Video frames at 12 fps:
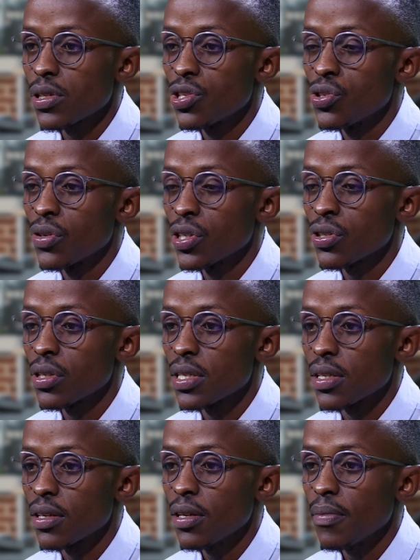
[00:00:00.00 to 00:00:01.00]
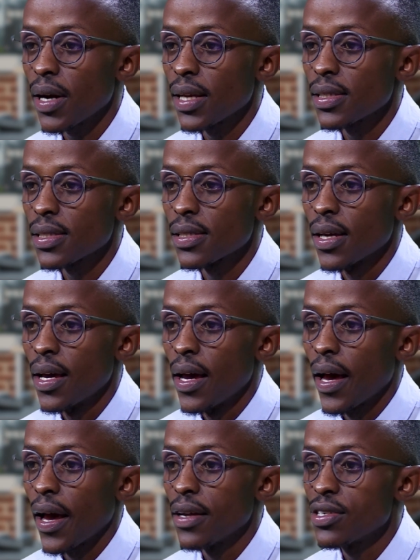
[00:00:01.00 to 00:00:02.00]
The course duration is 3
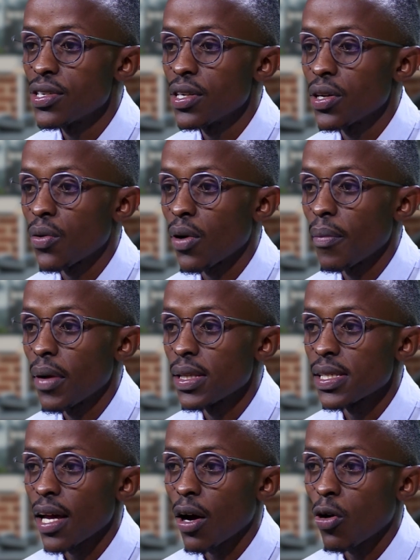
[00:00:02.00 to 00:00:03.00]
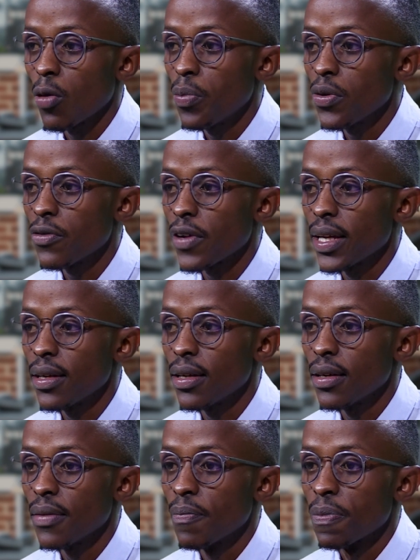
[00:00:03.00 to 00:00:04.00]
months, entry requirements, a copy
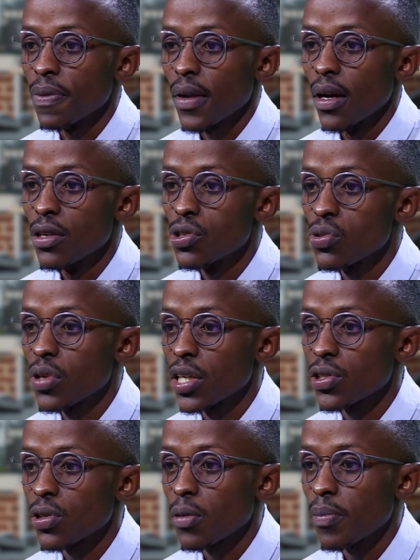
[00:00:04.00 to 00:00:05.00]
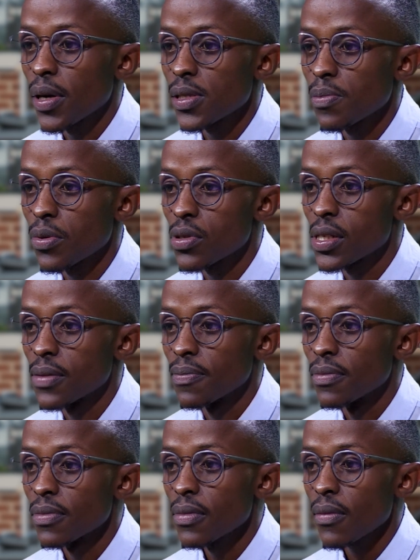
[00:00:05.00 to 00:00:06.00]
of ID, 2 national
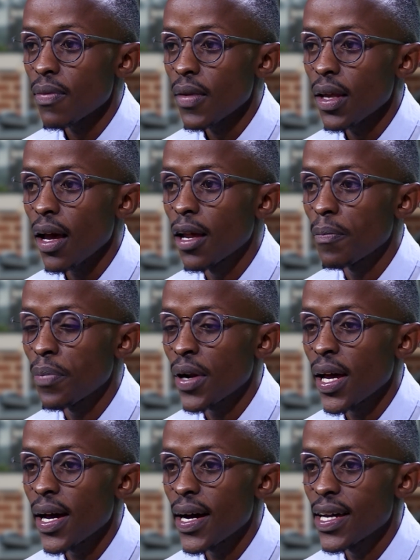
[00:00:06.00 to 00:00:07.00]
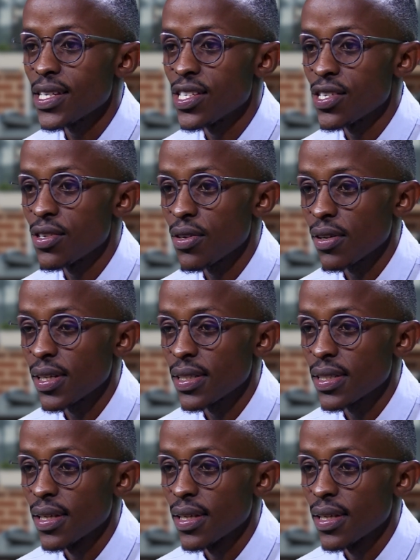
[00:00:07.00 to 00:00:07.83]
passports, and prior IT